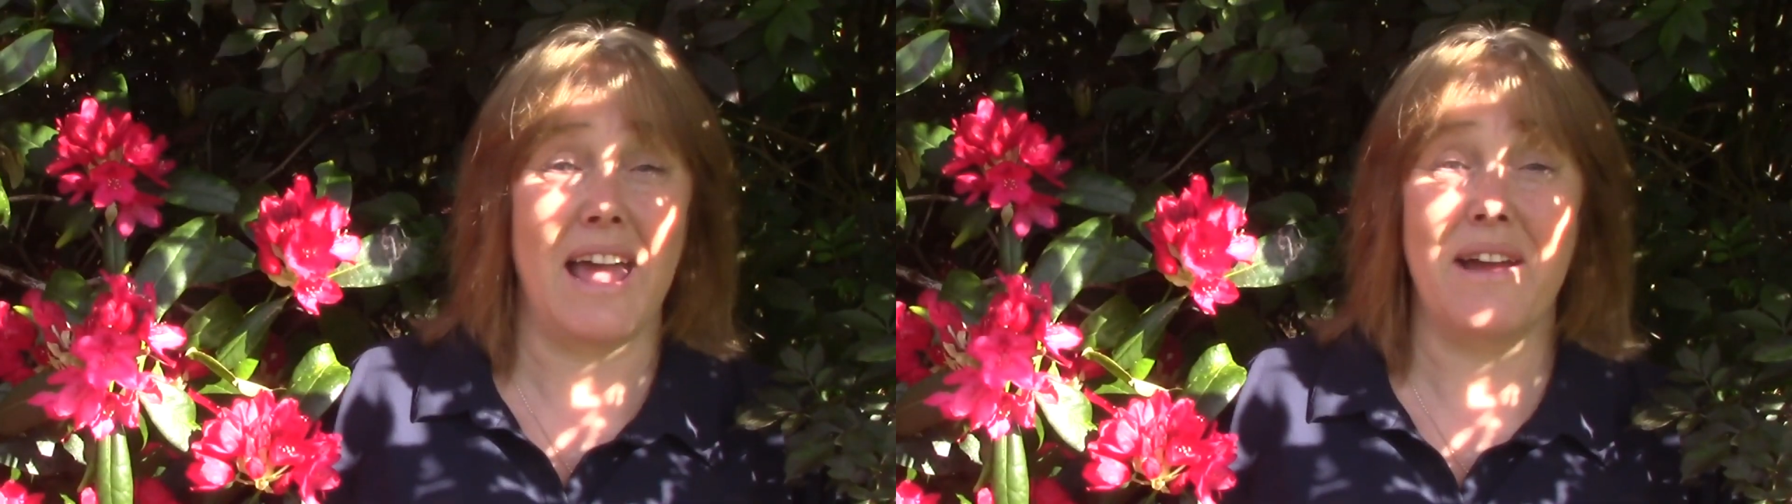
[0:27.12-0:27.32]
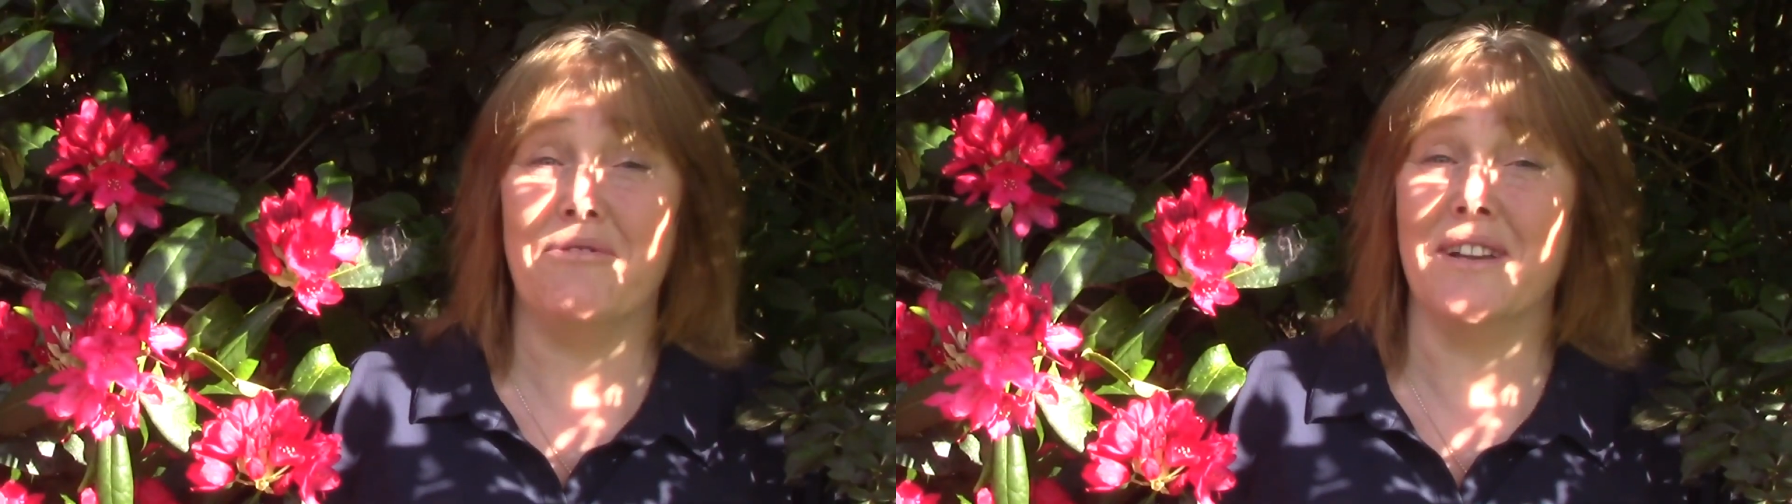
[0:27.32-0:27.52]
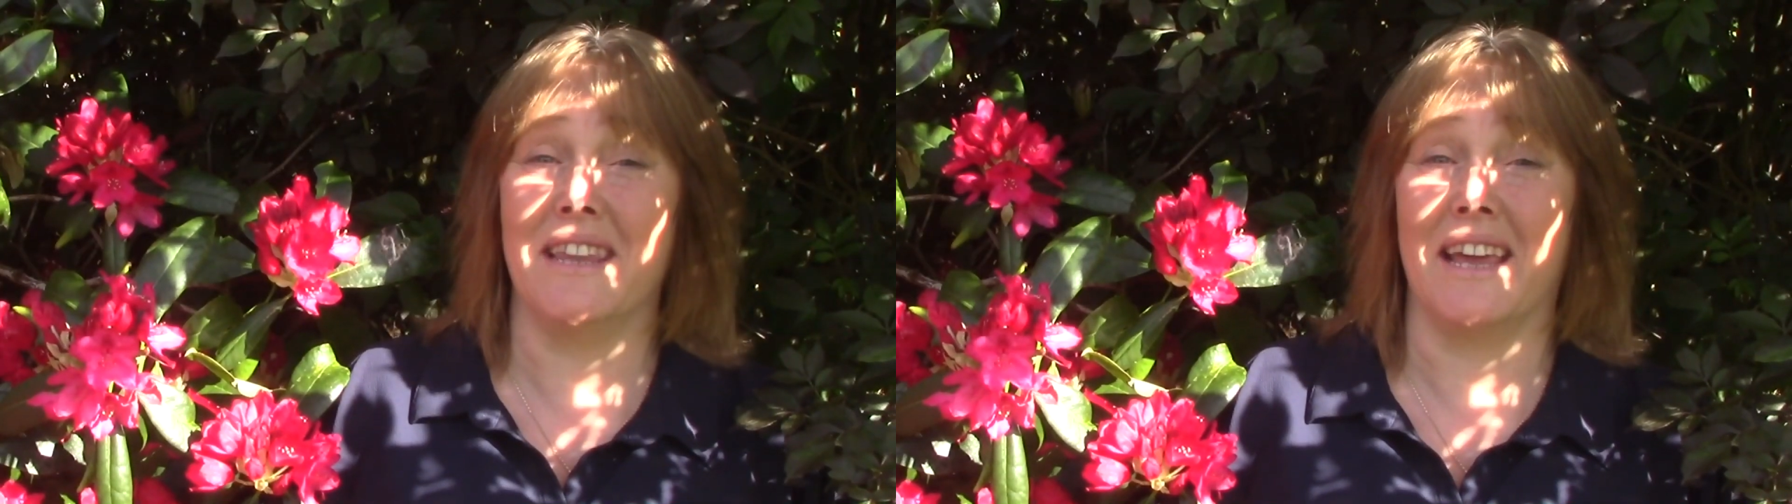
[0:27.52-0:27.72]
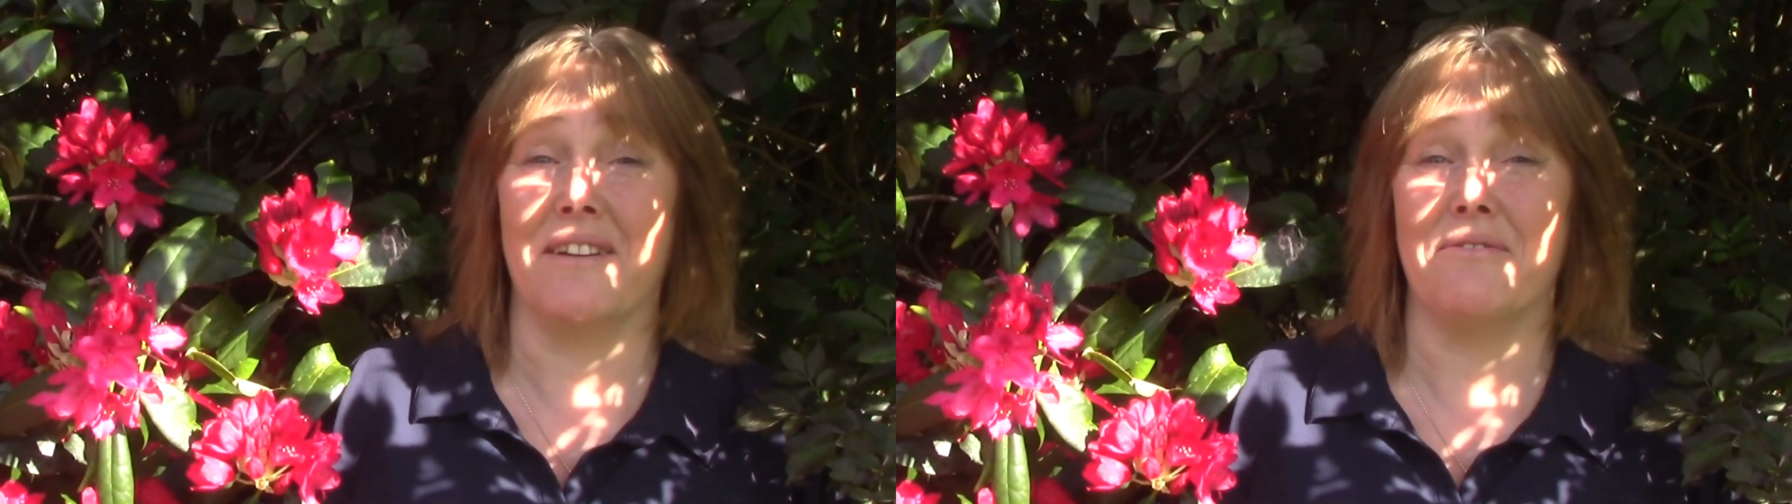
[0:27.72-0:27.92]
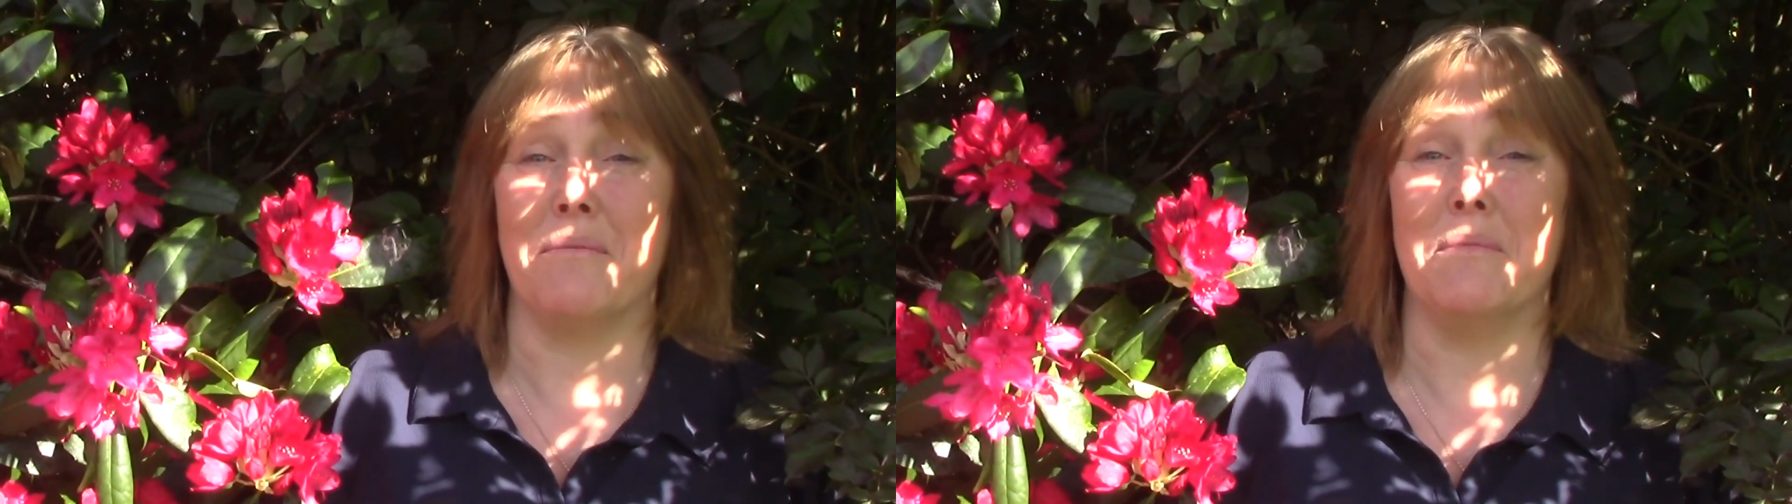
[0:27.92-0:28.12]

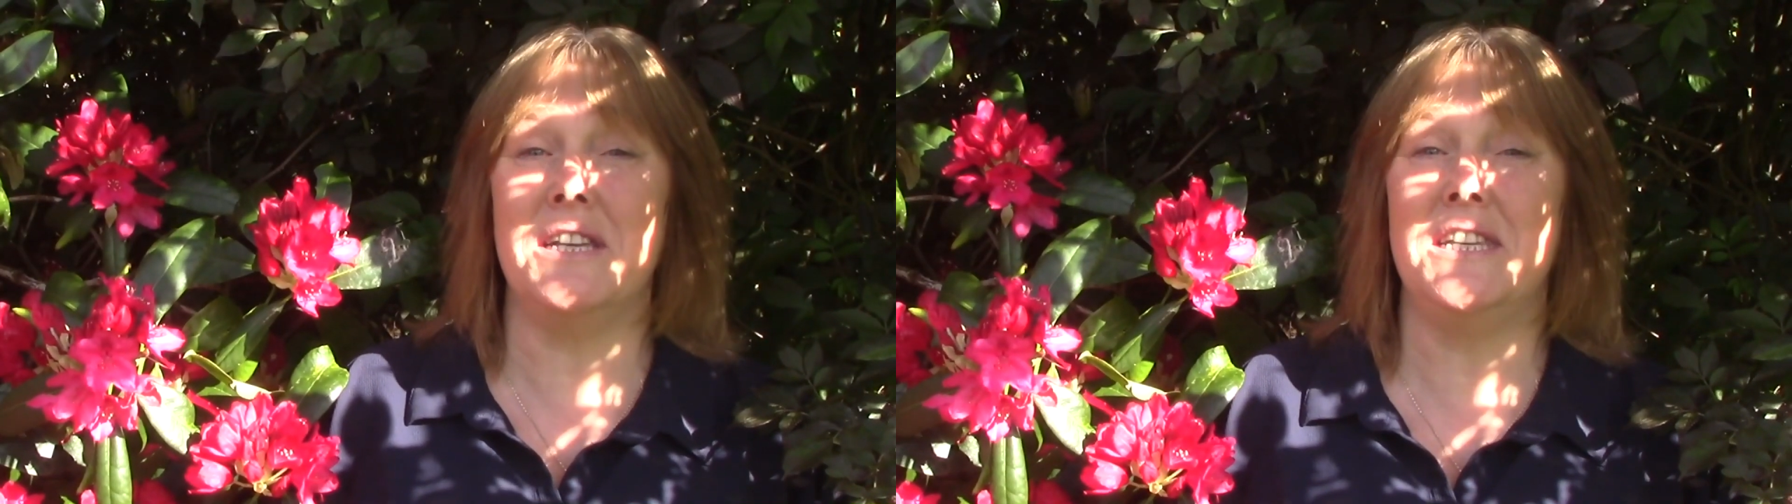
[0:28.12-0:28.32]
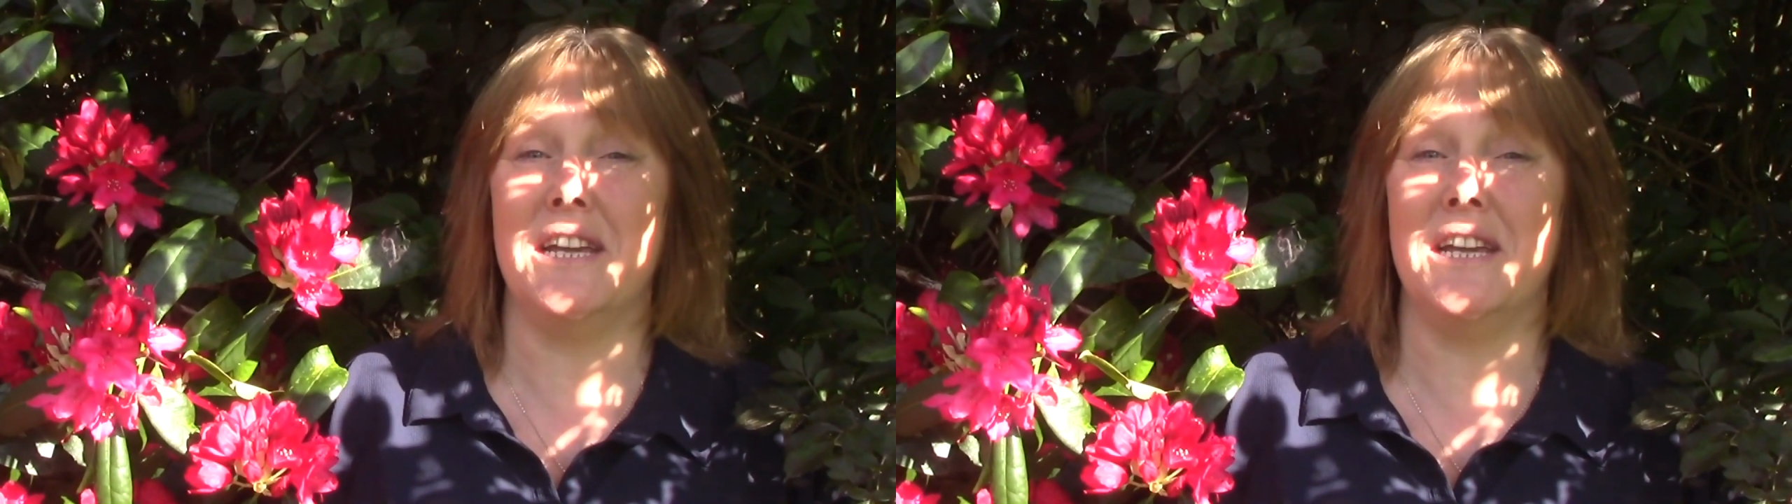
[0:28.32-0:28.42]
Everything from the